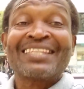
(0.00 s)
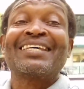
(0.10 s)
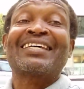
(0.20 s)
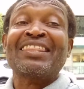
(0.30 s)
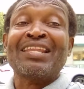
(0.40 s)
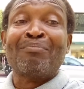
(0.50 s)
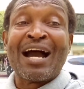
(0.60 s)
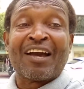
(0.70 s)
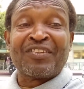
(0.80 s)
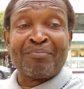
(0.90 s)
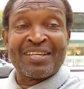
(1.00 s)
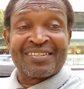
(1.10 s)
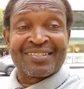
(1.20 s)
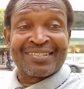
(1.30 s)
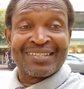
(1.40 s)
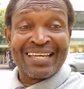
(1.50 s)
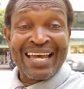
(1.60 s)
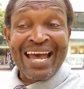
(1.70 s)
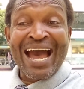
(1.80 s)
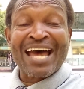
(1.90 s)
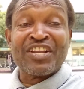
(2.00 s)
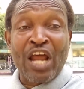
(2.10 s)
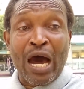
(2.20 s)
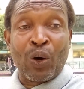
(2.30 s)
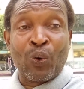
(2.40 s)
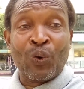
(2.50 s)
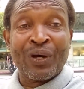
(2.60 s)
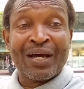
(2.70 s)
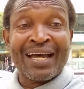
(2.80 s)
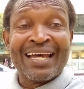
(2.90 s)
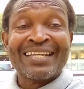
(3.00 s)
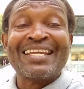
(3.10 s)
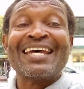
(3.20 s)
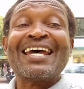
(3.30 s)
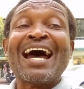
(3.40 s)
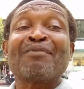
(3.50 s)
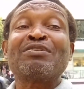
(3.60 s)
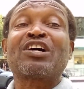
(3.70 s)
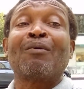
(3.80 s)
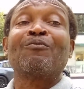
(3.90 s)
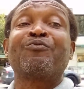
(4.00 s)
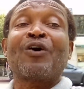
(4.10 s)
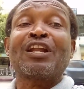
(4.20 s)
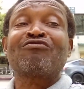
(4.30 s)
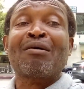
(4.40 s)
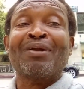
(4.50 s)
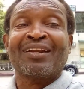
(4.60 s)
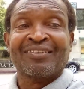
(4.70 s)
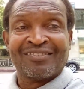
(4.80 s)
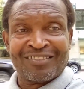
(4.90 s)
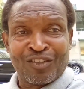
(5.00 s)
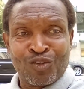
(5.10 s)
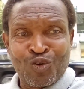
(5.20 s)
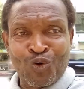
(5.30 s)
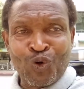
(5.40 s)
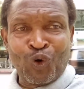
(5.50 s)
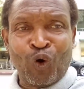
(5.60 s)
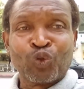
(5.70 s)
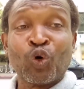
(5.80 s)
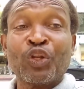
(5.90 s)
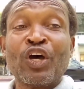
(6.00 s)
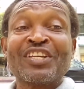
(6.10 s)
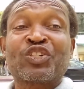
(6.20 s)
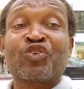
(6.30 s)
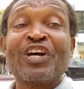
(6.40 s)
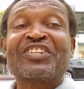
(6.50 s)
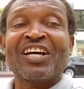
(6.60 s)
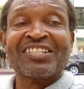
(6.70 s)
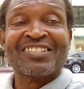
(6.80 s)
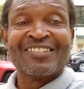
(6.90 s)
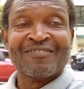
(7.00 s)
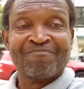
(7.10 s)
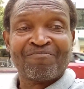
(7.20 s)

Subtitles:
they get the mark of the beast, and now they become vulnerable to these creatures.